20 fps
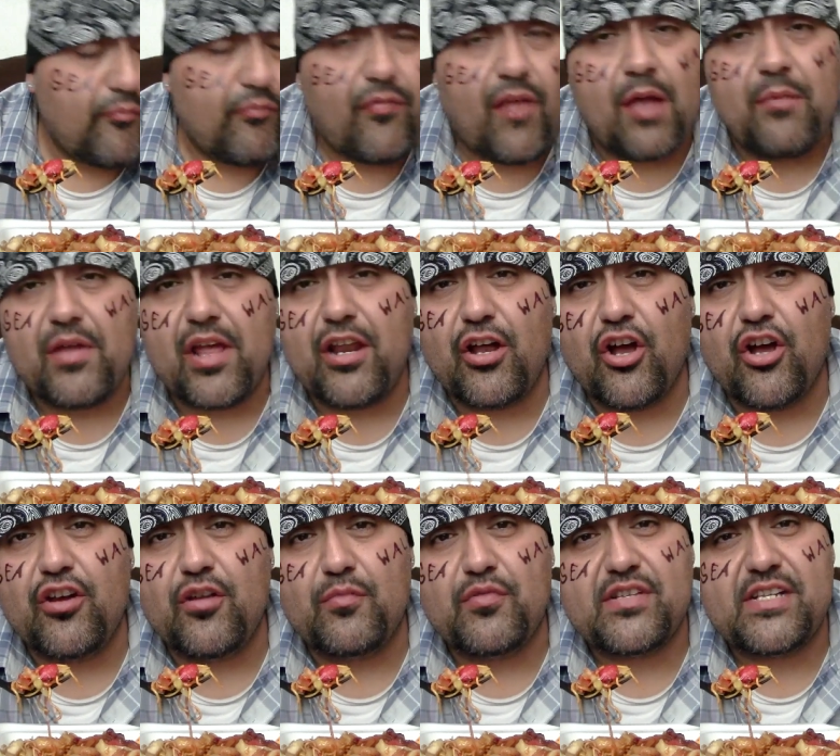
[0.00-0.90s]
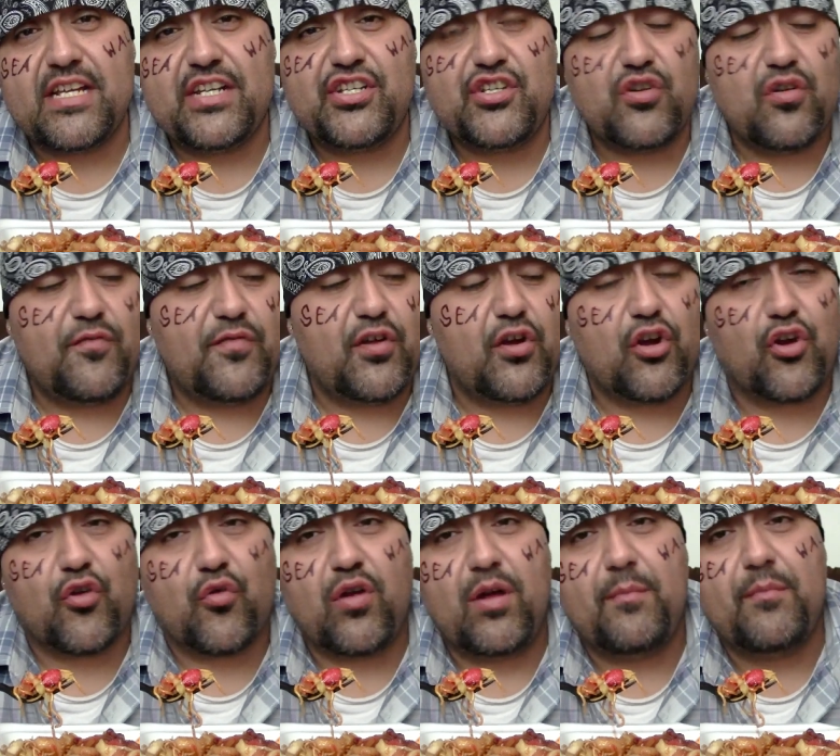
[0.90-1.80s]
I'm not 100% sure. If you're a
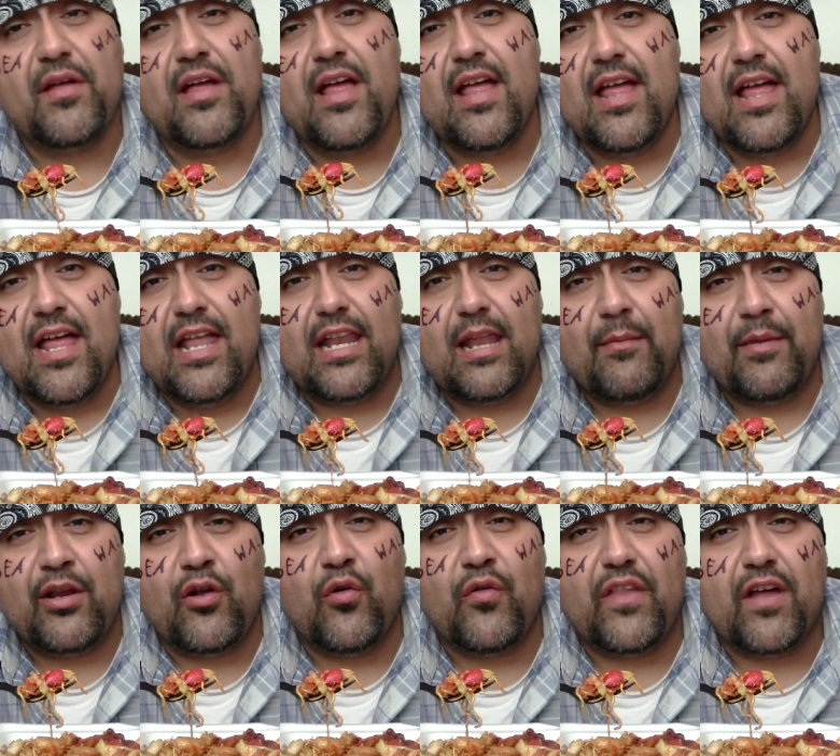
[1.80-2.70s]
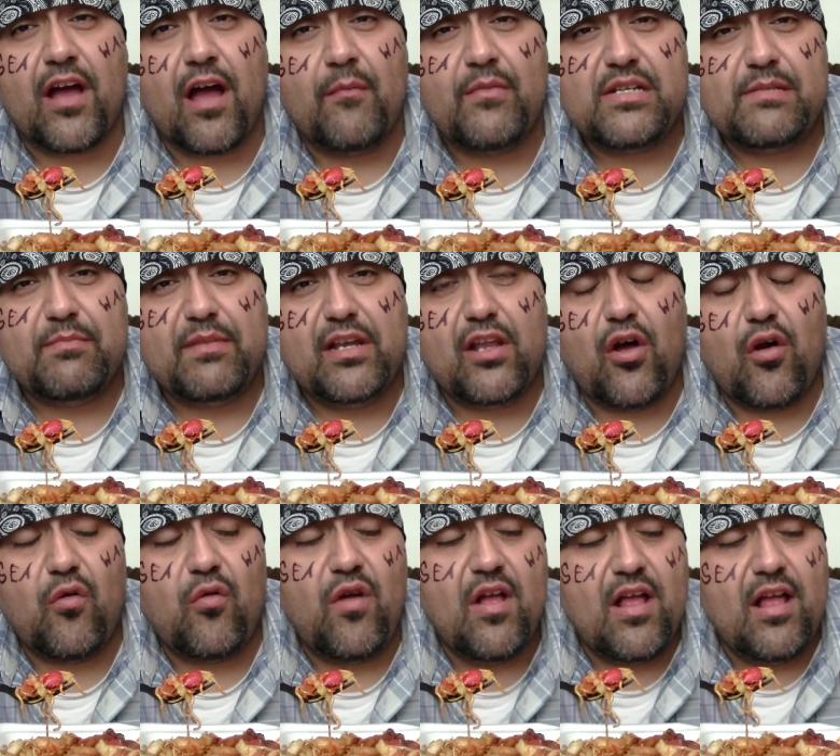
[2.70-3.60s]
crip, let me know in the comments
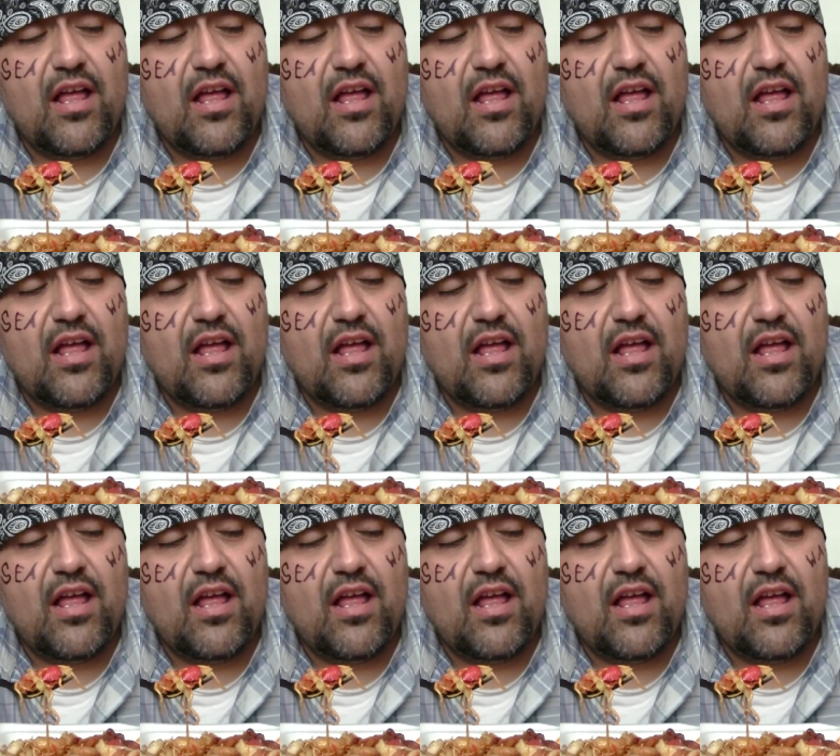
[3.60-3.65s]
below.